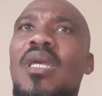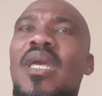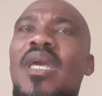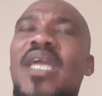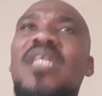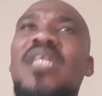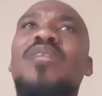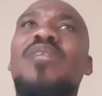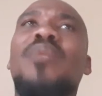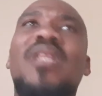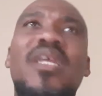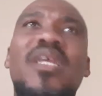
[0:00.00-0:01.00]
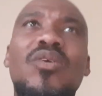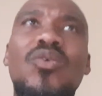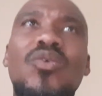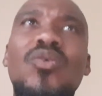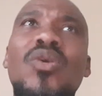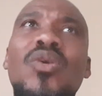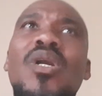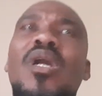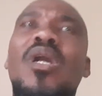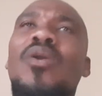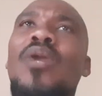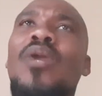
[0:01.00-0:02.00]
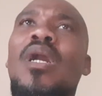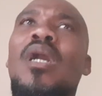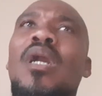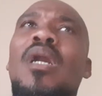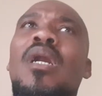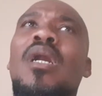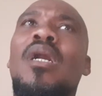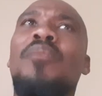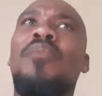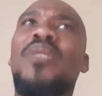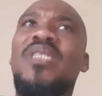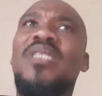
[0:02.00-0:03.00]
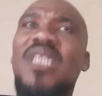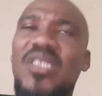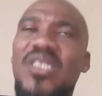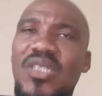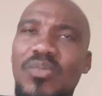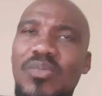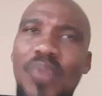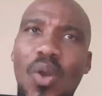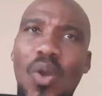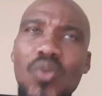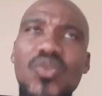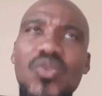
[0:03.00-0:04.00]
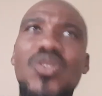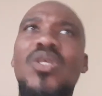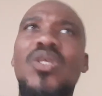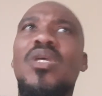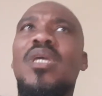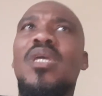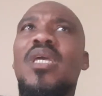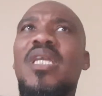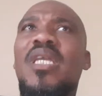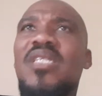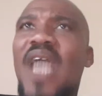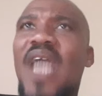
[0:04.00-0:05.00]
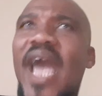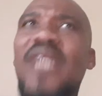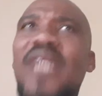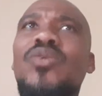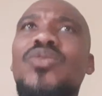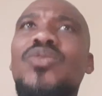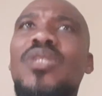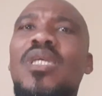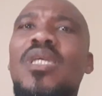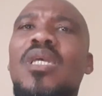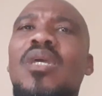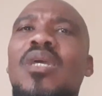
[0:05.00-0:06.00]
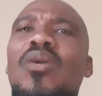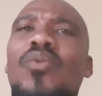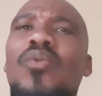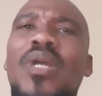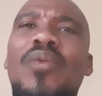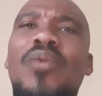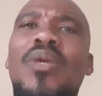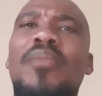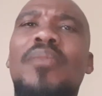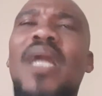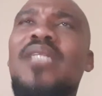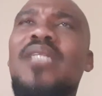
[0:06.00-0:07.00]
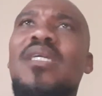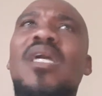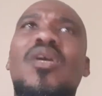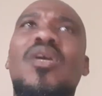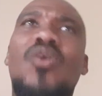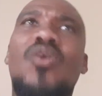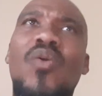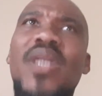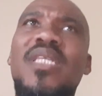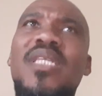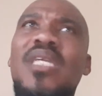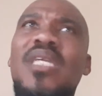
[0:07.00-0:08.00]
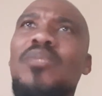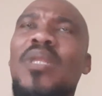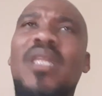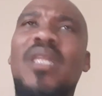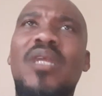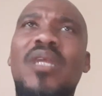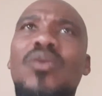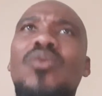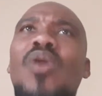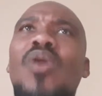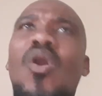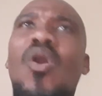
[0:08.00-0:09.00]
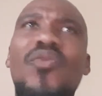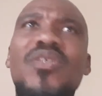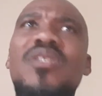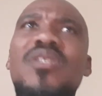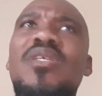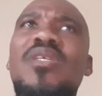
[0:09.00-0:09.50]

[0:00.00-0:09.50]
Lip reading: In these political positions, posts, and titles, we're about to go at these political office,